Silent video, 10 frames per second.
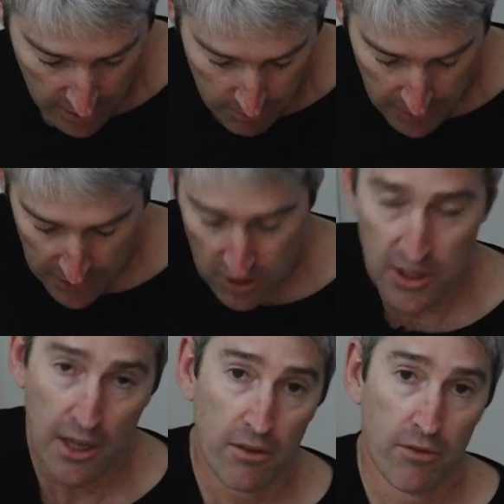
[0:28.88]
But instead
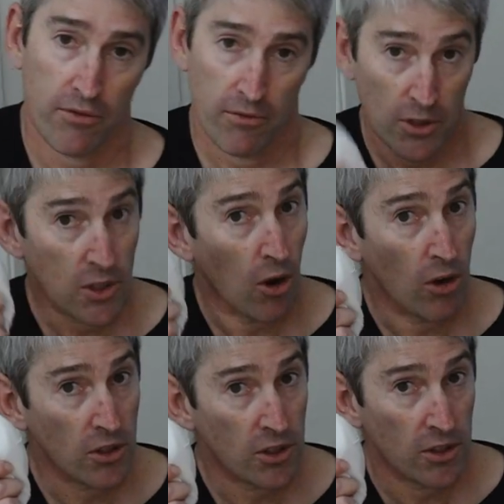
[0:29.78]
of
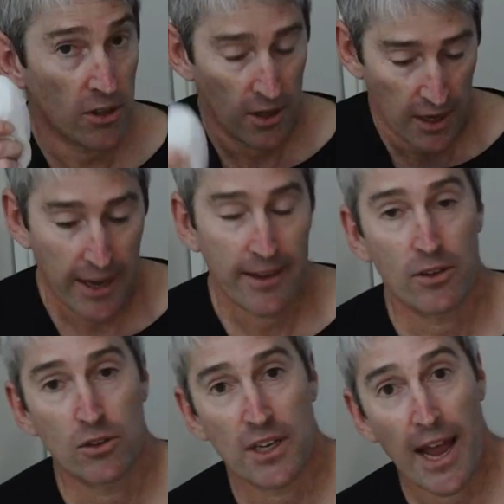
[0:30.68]
socks, he
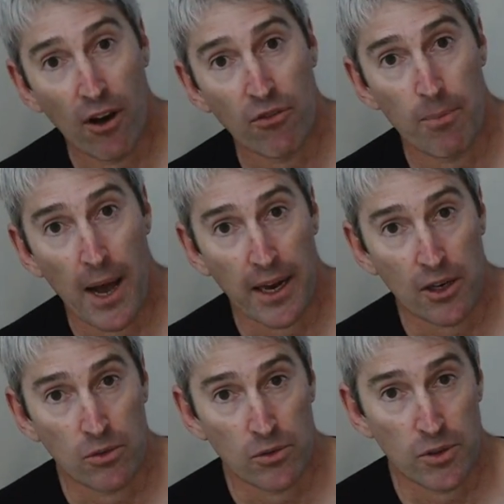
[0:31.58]
used alpha
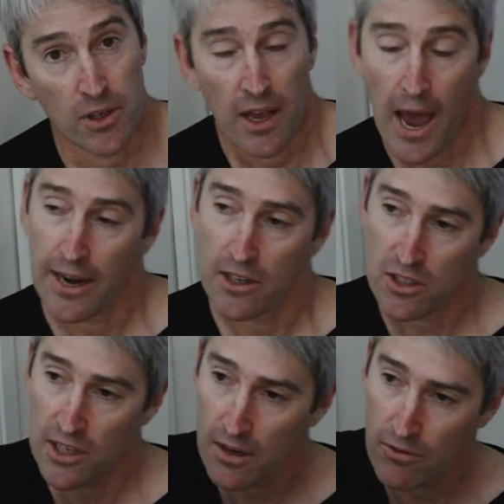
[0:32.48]
particles. And
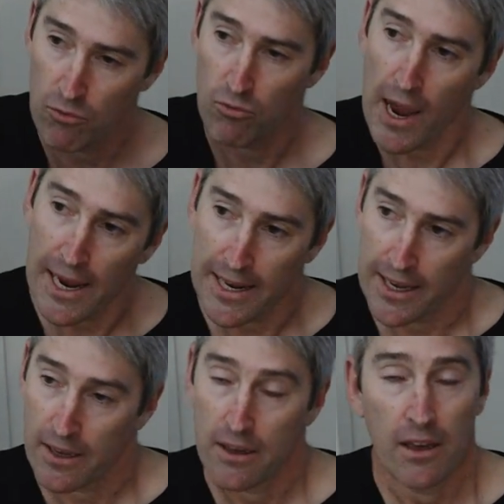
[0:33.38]
instead of a railing,
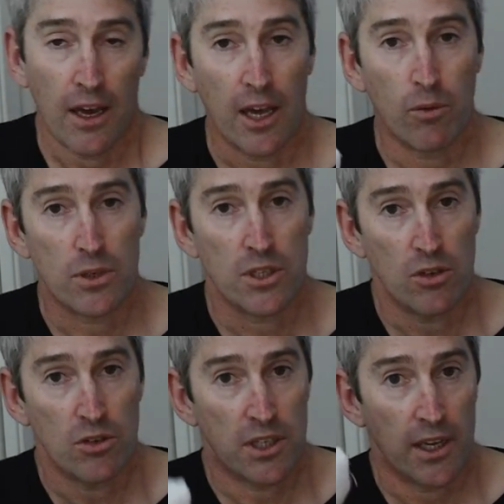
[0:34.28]
he was
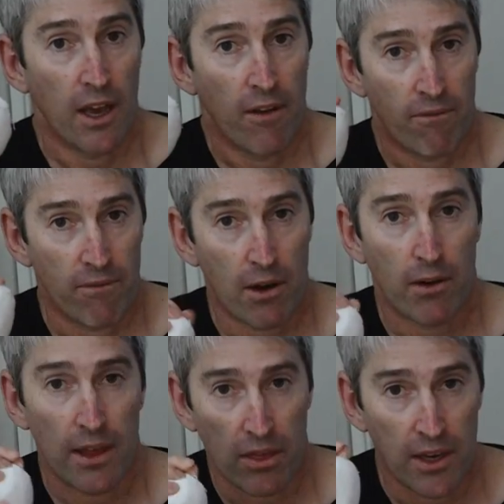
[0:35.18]
using very
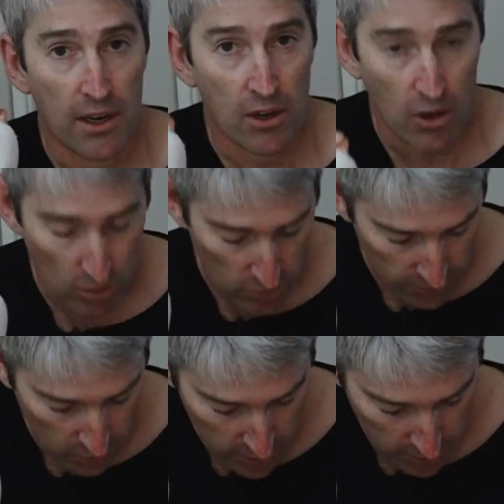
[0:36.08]
thin gold
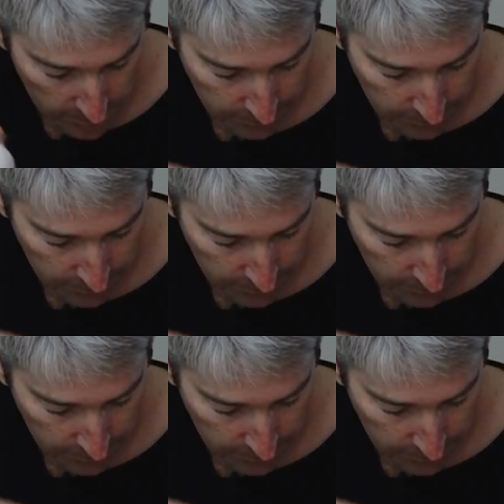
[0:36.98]
foil.